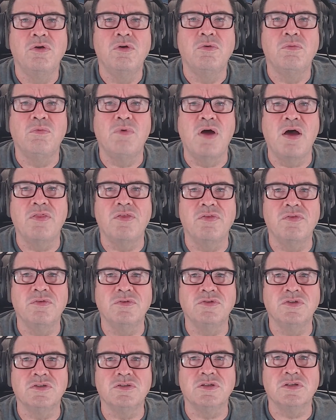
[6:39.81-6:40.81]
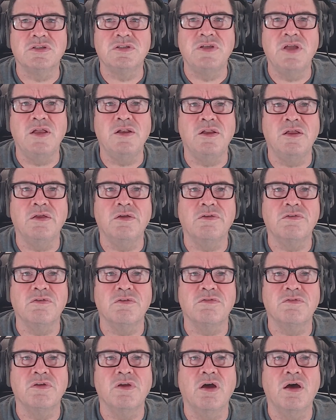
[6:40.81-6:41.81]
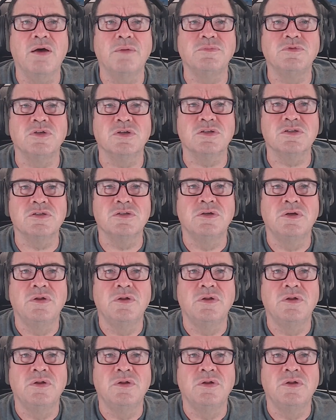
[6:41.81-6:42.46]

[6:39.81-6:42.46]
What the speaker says: rather than just extending existing objects.